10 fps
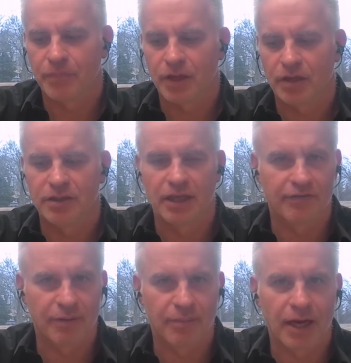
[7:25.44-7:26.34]
to
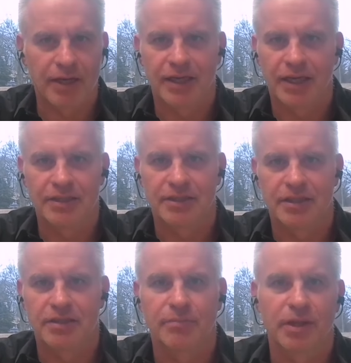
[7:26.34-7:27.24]
lithium-ion, and that's
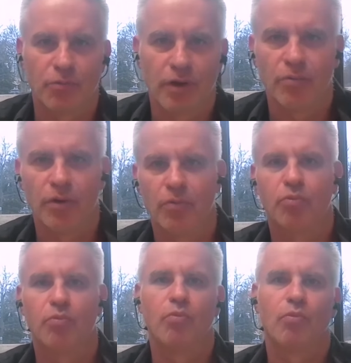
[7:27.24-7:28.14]
something we're
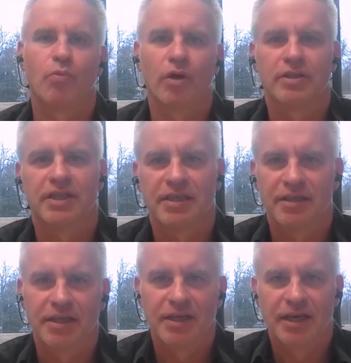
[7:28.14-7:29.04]

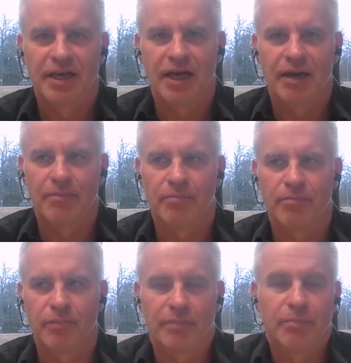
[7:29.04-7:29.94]
wanting,
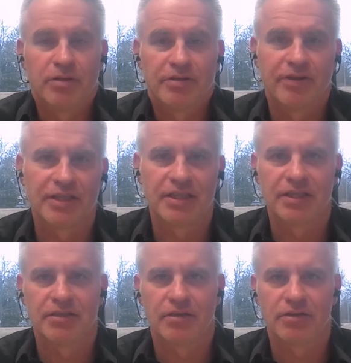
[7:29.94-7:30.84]
that motivated
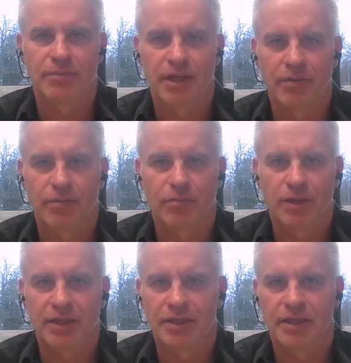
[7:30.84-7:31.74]
us ultimately
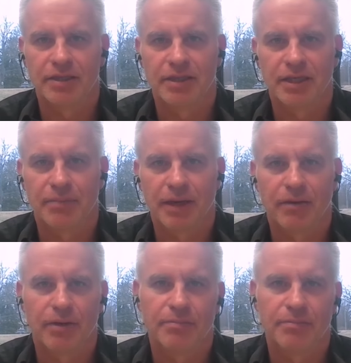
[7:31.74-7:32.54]
with Adena Power.